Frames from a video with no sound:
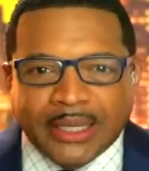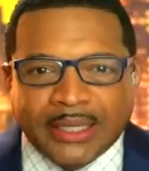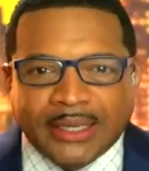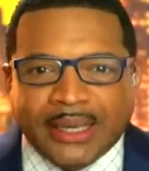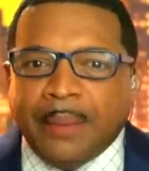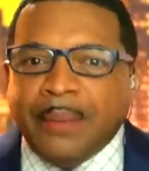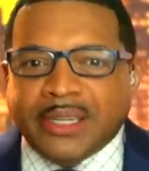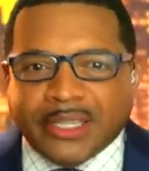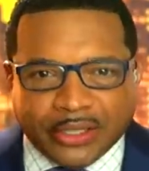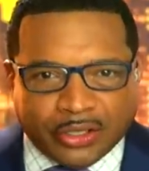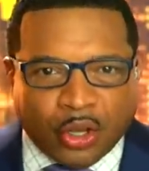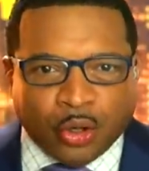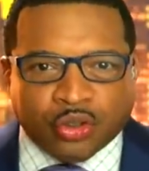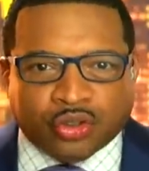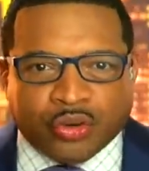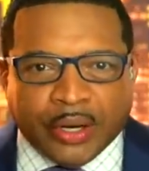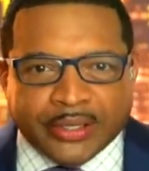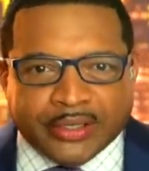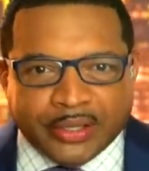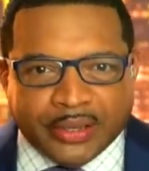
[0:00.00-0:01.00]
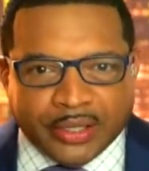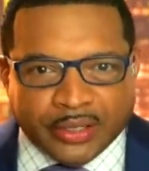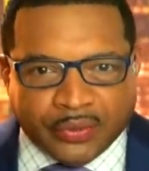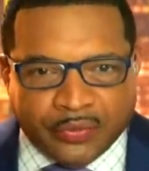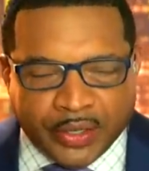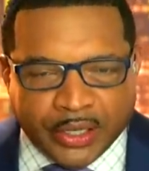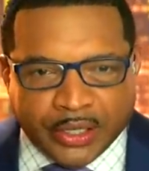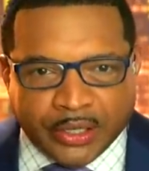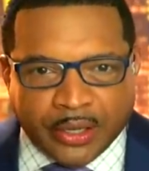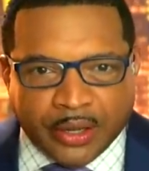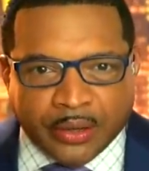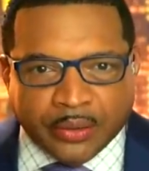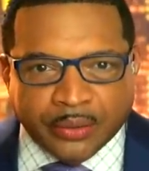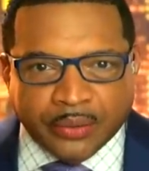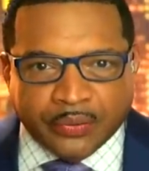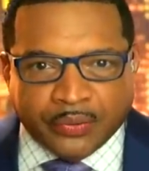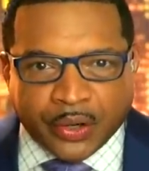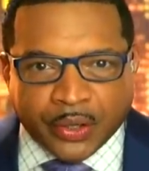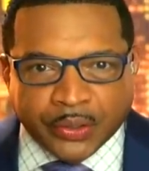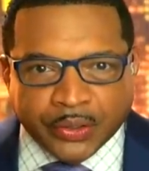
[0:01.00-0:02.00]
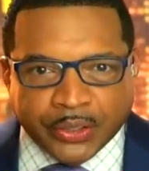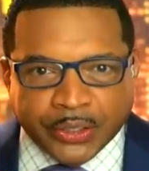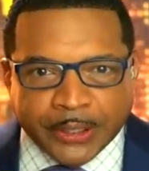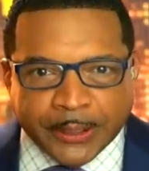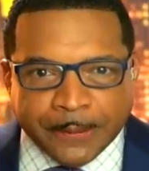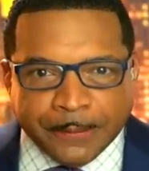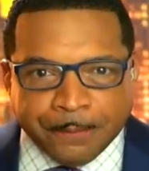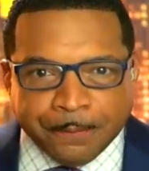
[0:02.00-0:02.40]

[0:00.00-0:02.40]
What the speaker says: Let me just go straight to this video first.